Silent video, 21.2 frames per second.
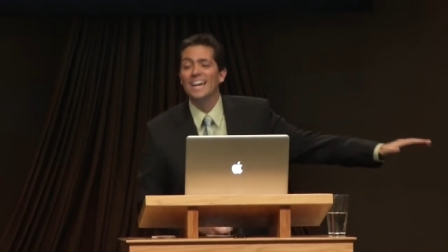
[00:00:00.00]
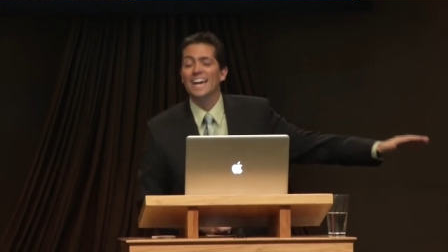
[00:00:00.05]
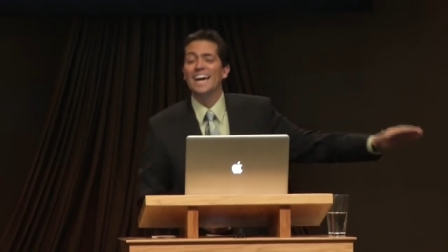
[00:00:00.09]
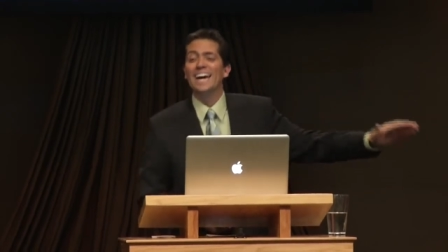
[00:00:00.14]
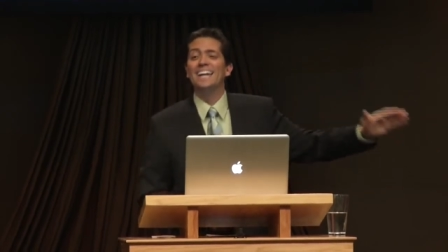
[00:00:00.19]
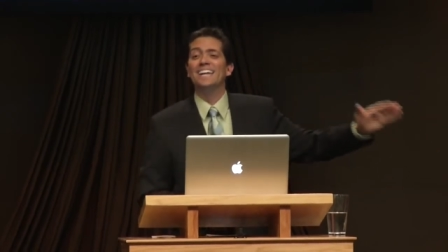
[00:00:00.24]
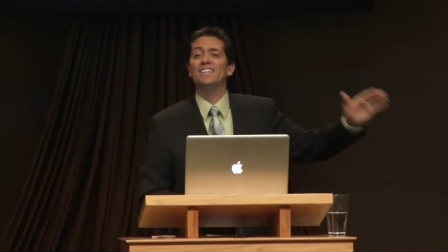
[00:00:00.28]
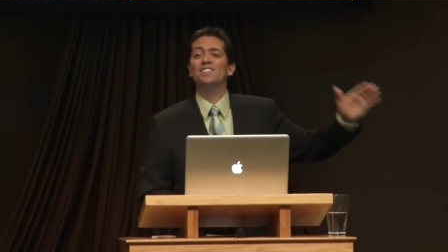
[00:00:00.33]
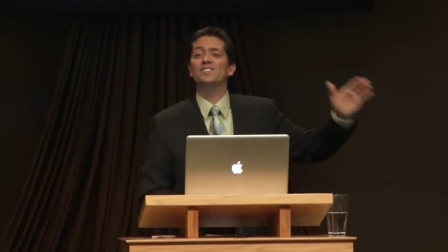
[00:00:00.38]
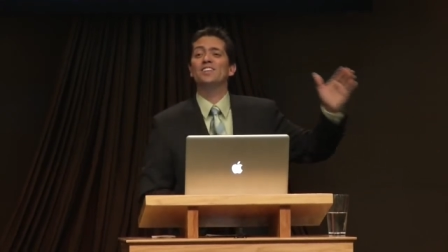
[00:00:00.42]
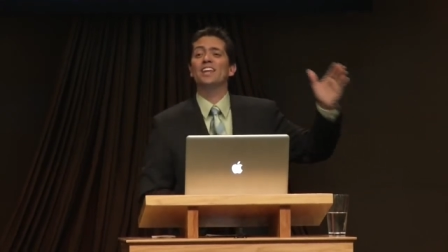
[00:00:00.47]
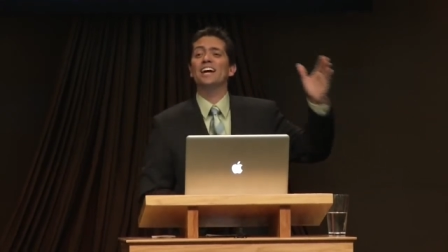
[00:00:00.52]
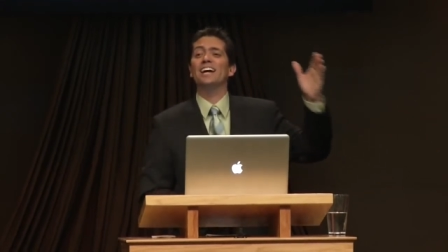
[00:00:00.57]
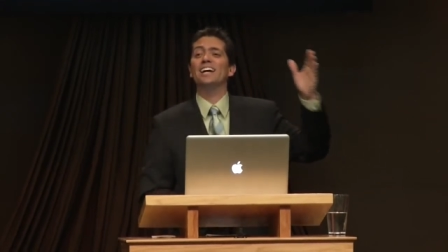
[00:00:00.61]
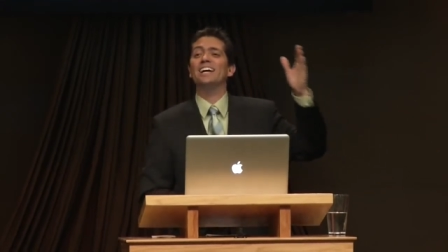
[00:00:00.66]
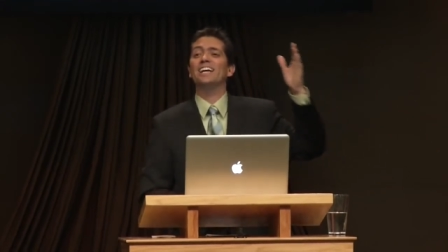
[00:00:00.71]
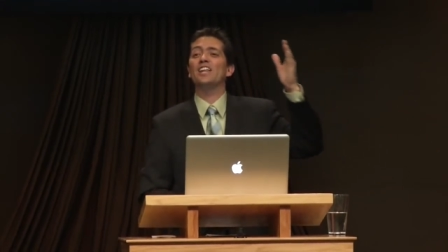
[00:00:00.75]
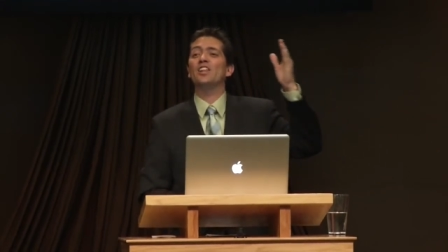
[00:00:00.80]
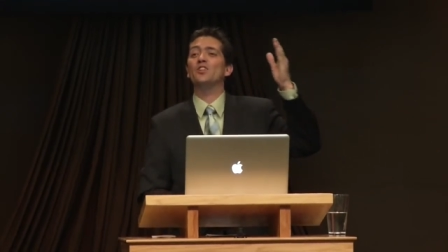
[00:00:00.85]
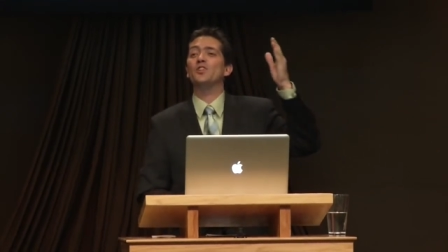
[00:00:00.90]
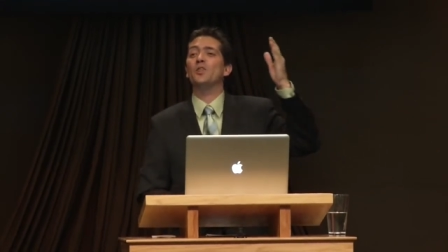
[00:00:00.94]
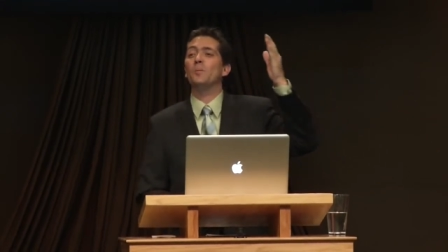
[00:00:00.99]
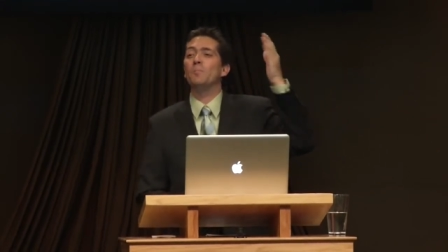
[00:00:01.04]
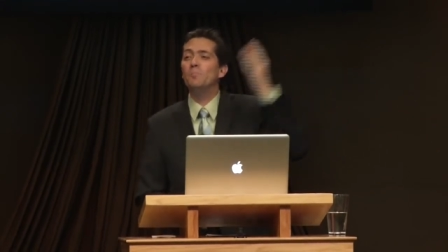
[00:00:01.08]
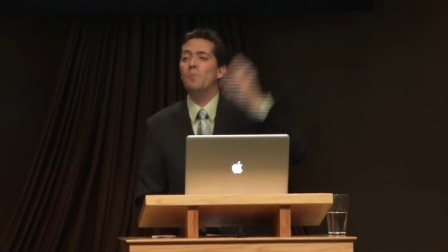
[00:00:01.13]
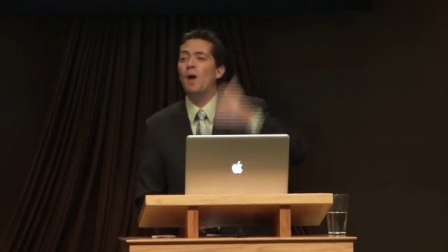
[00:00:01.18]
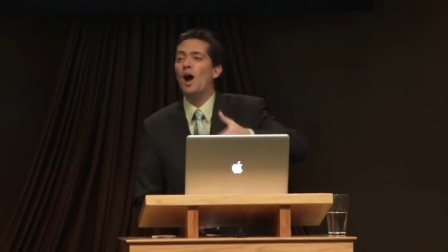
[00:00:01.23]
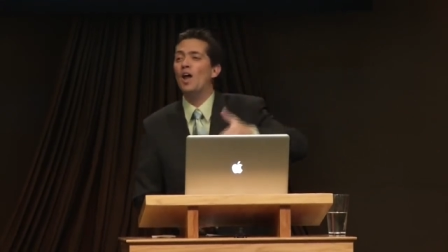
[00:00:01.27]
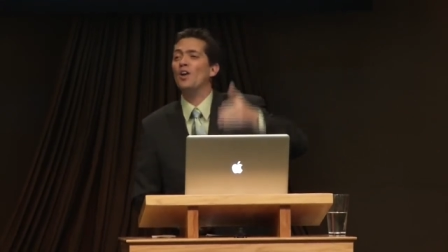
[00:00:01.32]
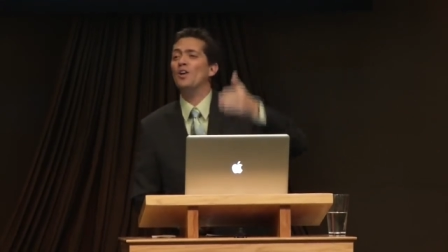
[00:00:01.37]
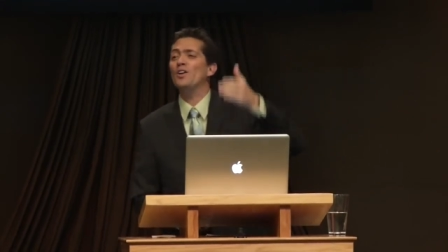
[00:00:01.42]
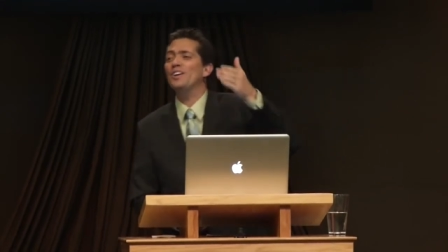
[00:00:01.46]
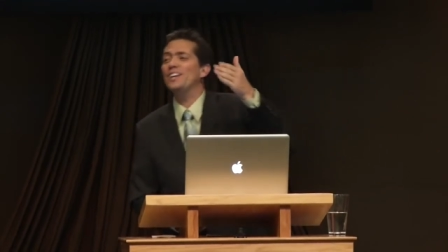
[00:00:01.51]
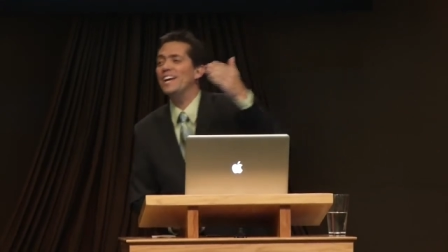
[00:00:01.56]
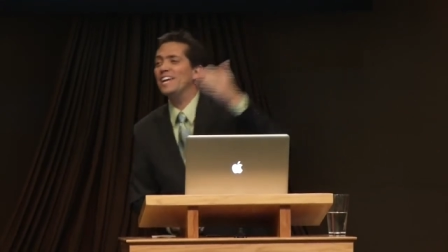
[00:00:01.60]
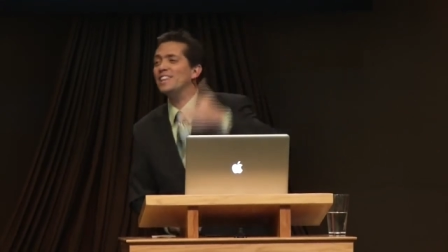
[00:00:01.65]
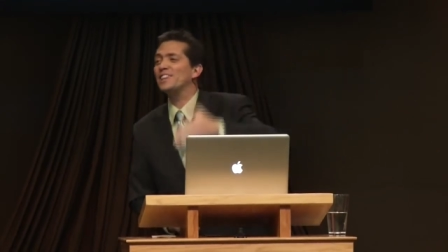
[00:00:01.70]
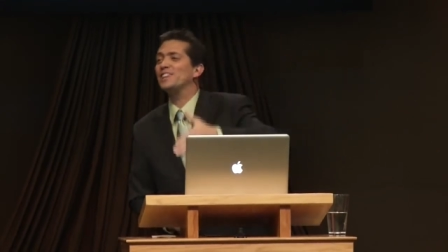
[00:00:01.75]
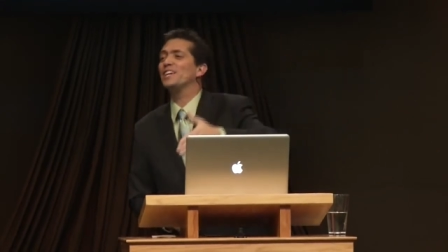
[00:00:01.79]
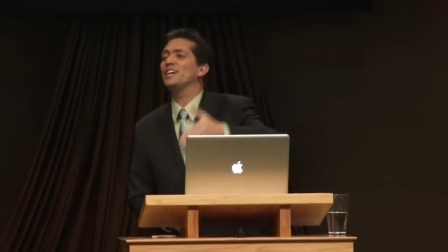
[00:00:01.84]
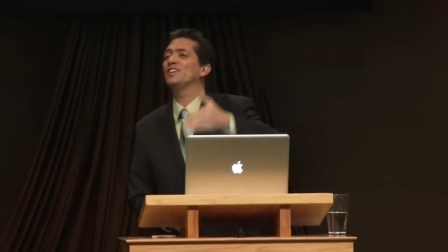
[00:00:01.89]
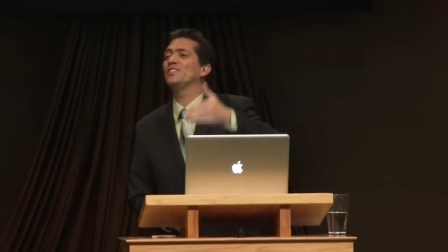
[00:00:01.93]
And it's like the modern
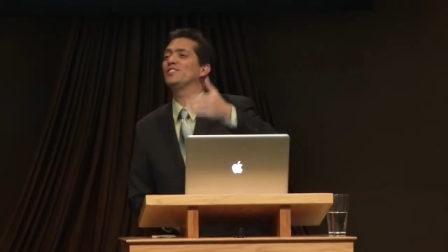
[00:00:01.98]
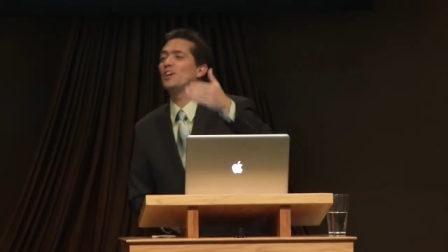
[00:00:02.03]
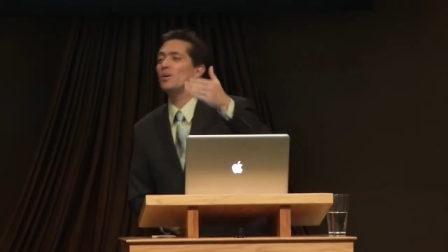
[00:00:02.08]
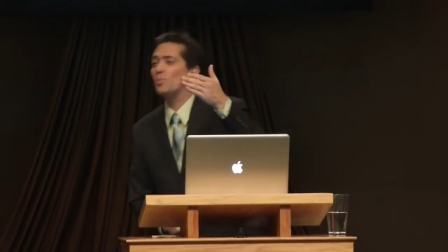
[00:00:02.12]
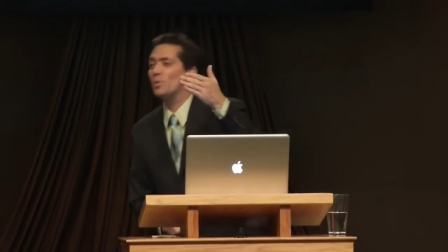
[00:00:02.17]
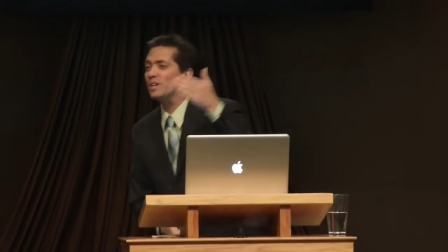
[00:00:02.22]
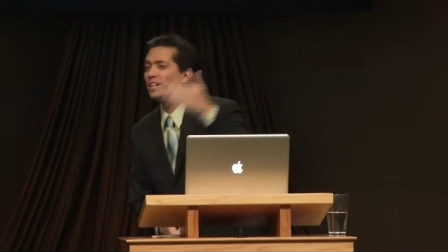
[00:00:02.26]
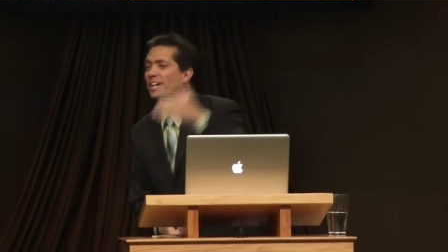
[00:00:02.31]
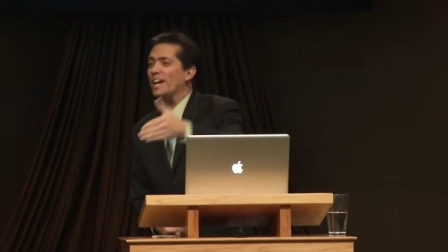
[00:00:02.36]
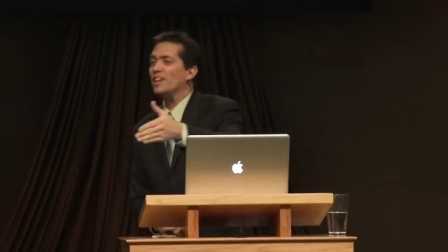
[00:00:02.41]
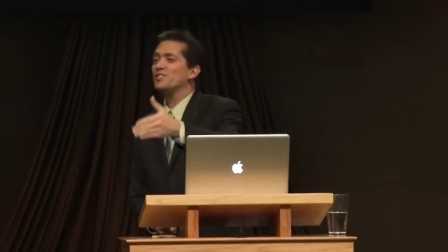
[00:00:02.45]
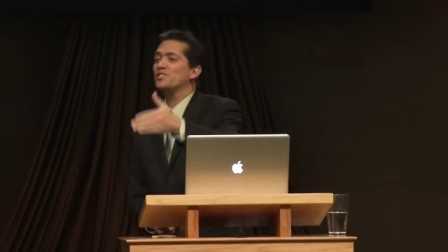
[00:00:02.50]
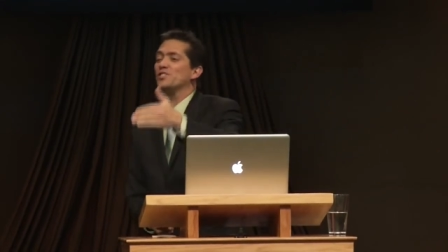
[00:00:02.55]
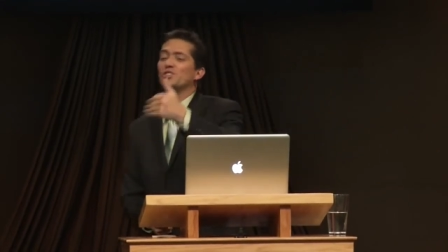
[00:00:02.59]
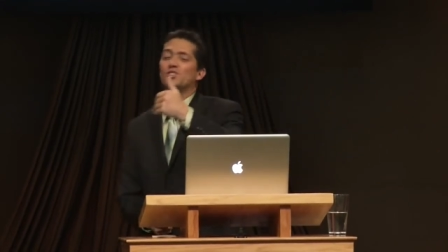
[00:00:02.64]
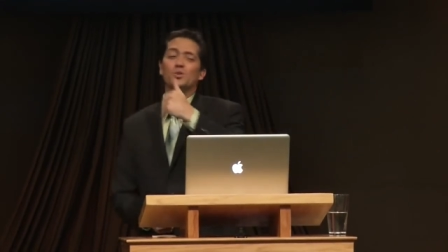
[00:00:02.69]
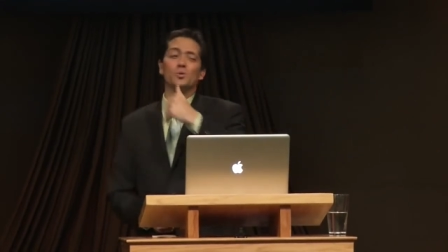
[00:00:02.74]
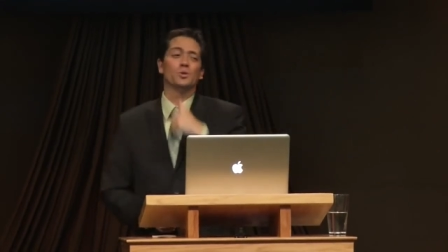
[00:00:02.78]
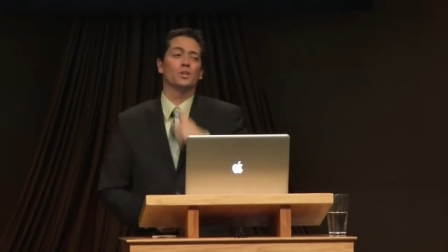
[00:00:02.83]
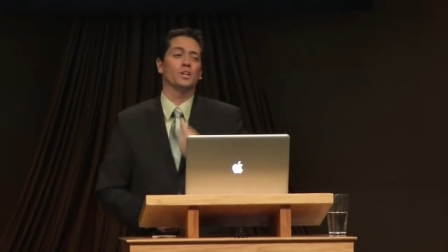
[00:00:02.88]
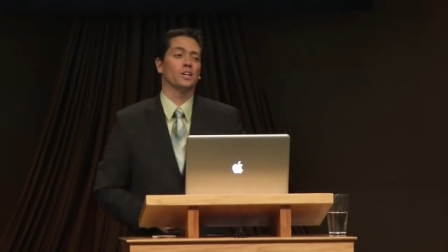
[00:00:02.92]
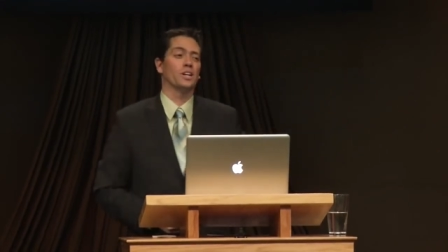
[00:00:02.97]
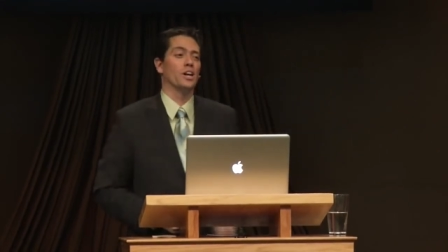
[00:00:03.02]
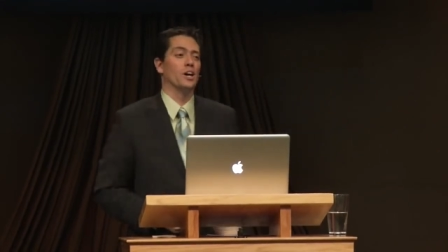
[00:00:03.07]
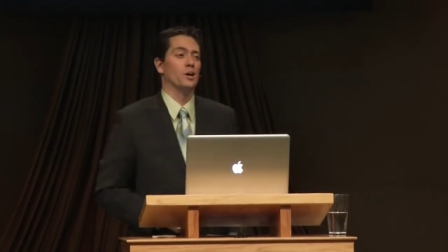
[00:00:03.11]
day things that we're dancing to in the